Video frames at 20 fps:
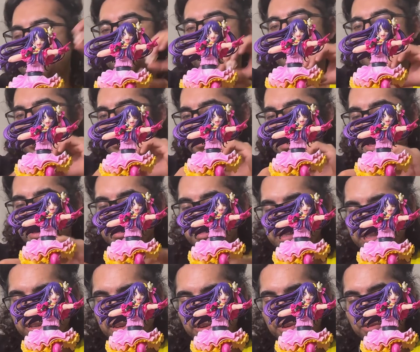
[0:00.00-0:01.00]
But I'll
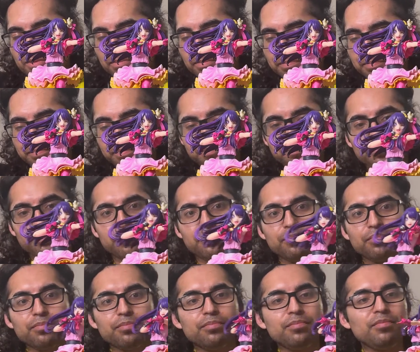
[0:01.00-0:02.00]
still
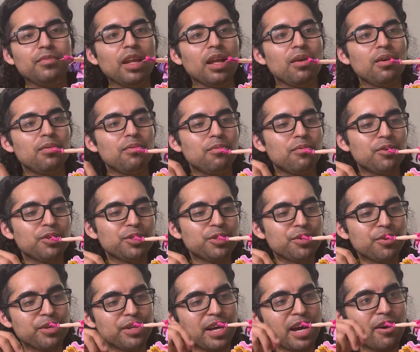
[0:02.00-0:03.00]
will
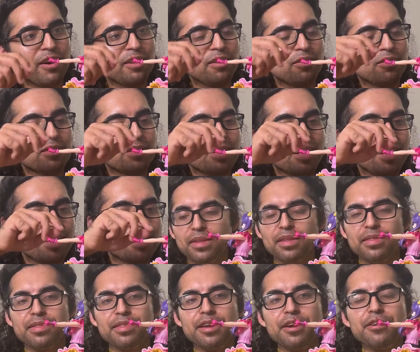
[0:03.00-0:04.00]
show you how it looks like.
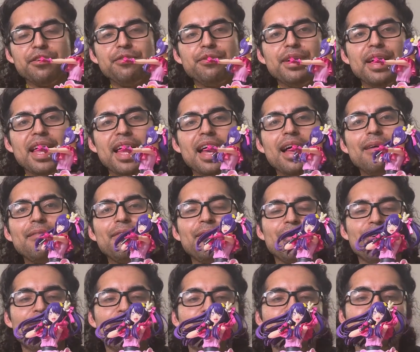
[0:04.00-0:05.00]
And there you have
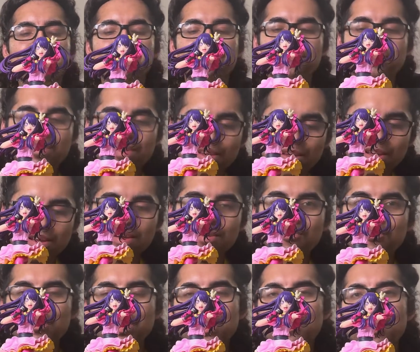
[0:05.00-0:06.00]
her
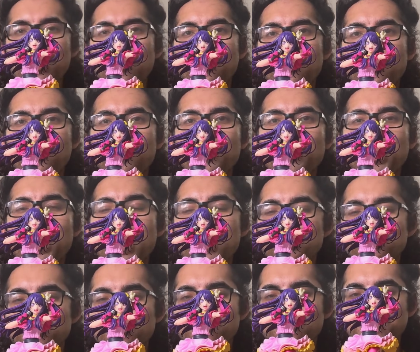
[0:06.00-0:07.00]
with her
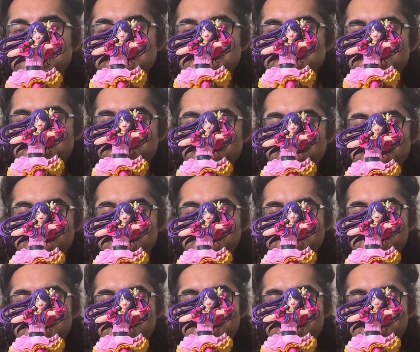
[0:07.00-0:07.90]
extra faceplate.